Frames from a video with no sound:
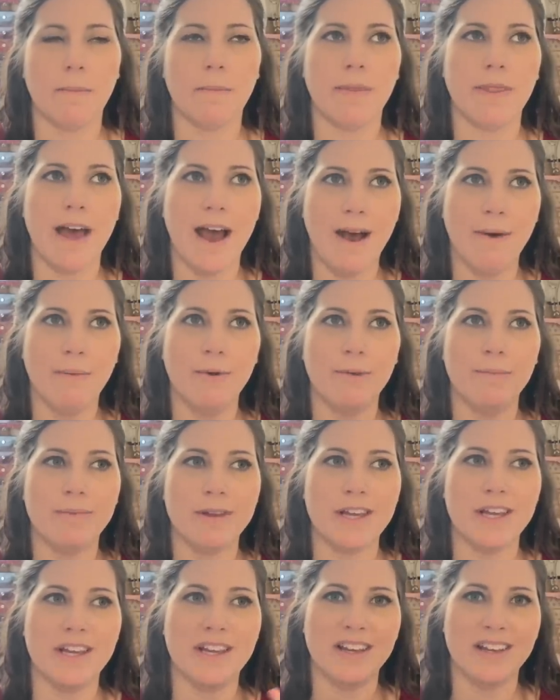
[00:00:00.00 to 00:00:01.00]
that will
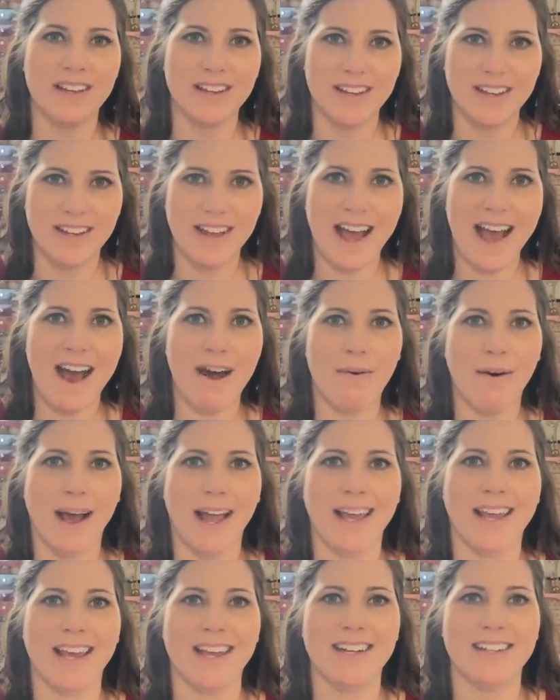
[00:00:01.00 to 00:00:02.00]
be how
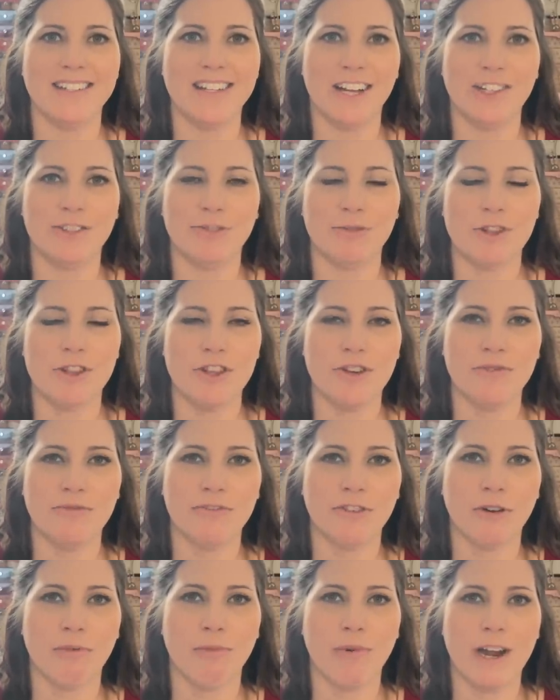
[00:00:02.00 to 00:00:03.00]
I get in touch with you
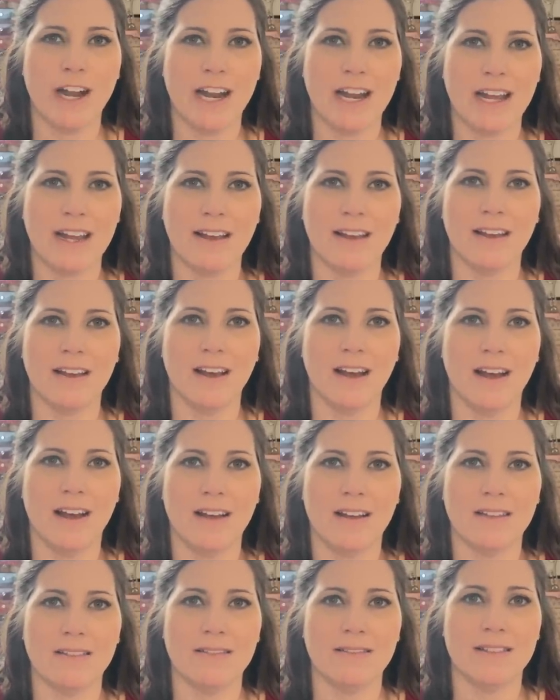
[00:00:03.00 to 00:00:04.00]
for winning
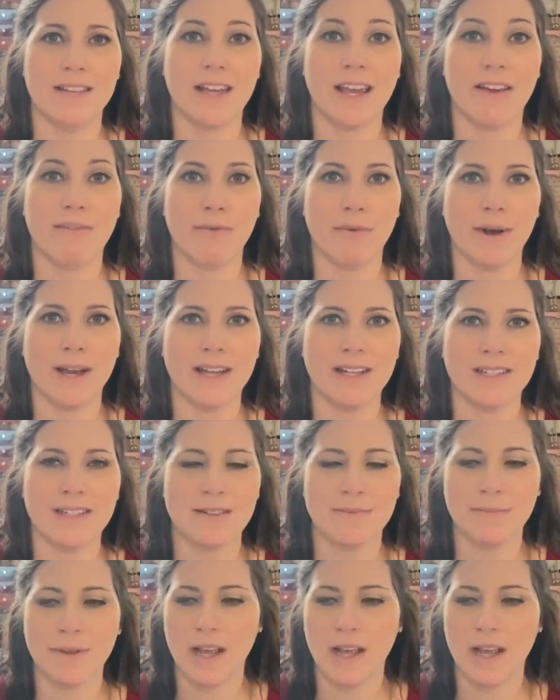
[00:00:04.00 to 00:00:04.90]
uh, the giveaways.